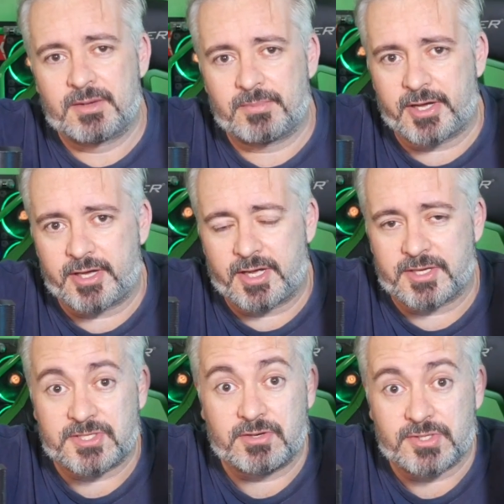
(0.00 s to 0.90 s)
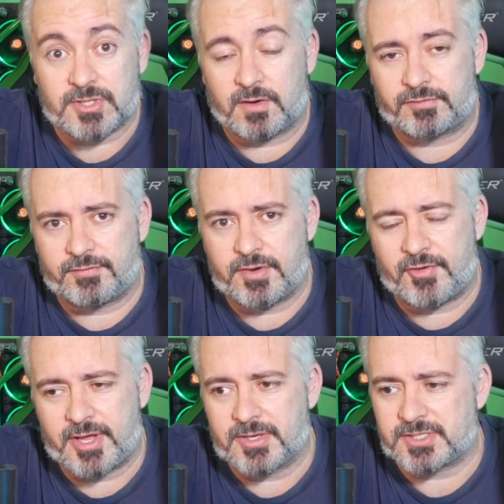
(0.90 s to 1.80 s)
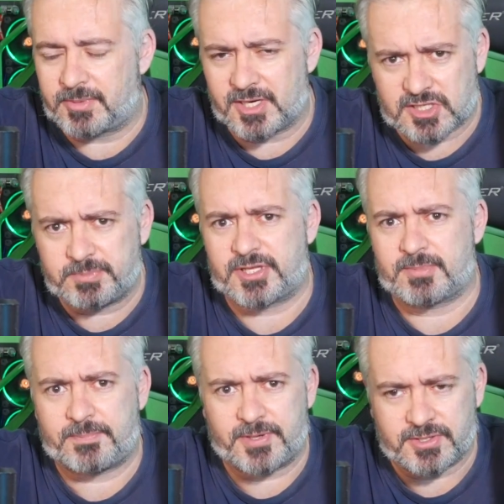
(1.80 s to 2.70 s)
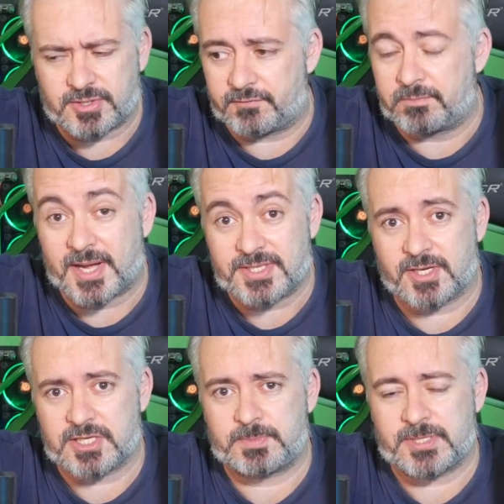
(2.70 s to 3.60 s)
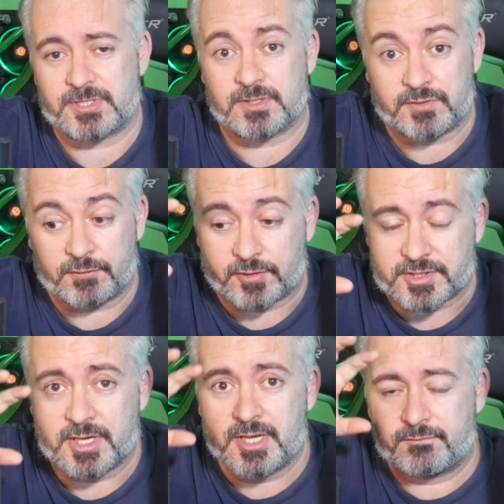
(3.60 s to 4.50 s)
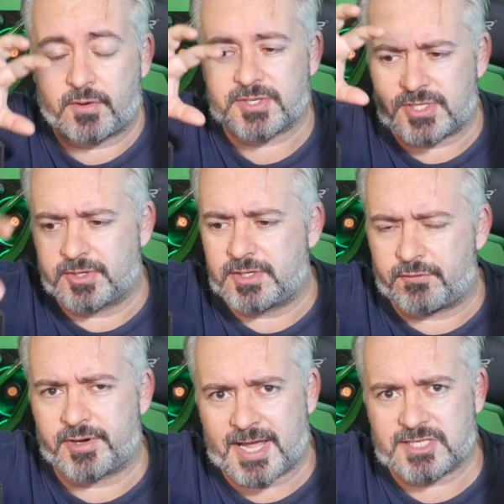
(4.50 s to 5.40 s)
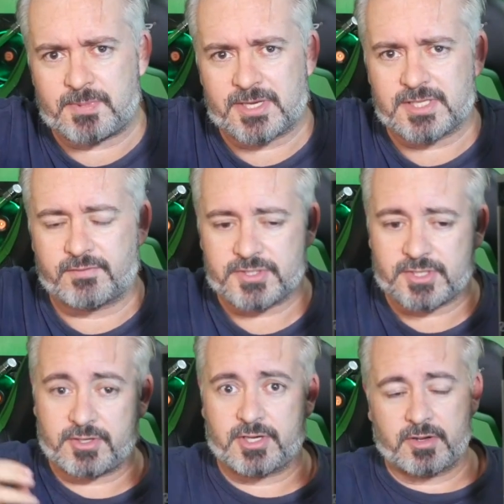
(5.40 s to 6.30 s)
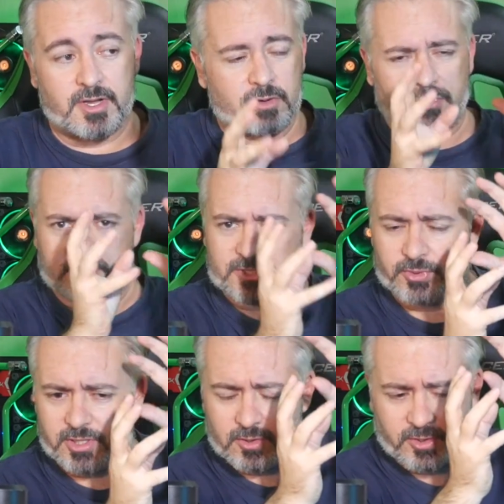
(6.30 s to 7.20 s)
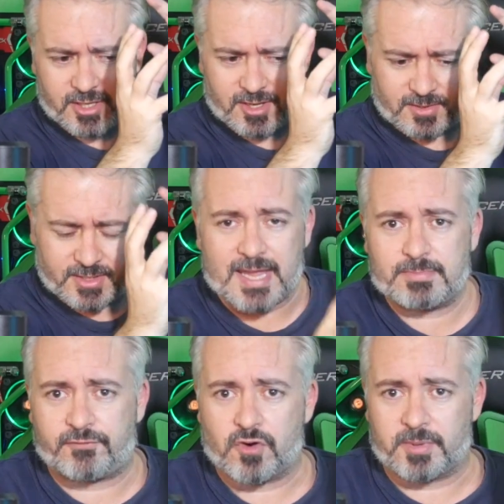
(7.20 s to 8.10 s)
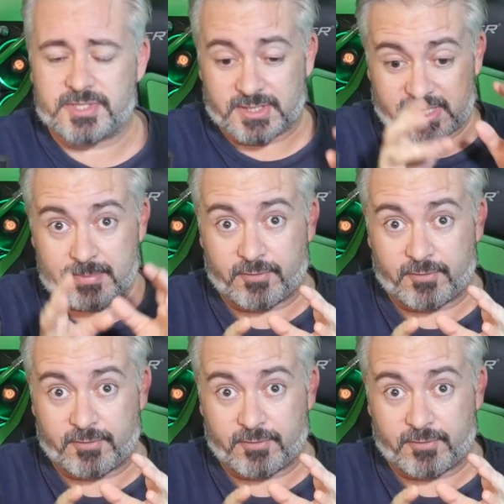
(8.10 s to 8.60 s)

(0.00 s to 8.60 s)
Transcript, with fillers: my series of review videos. I'm going to split them up into sort of bite-sized pieces of different, focusing on different aspects of it. So, you know, we'll be looking at game performance, and game